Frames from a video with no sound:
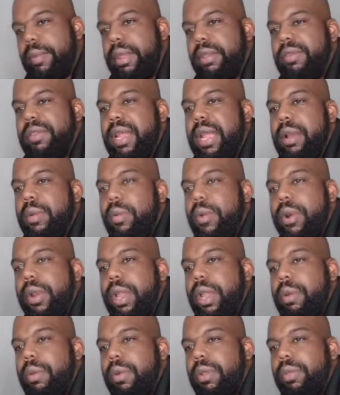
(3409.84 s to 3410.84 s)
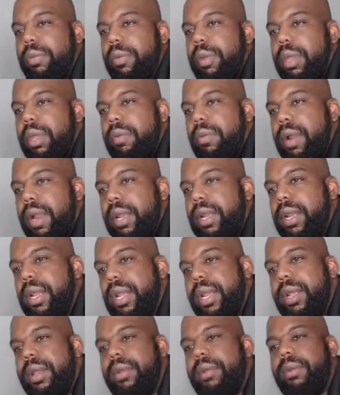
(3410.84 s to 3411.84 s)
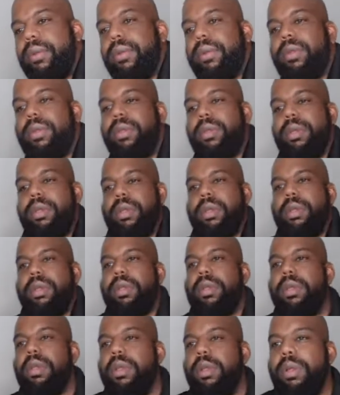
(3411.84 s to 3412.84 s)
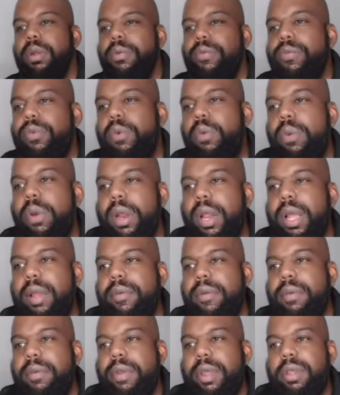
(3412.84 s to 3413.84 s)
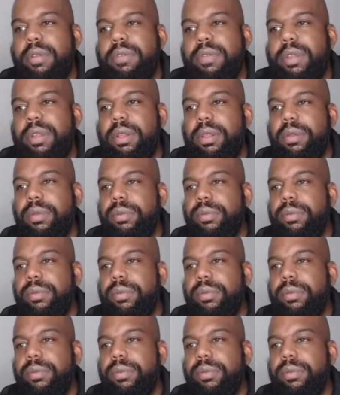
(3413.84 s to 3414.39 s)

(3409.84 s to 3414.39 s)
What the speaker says: is not working with me right now for whatever reason.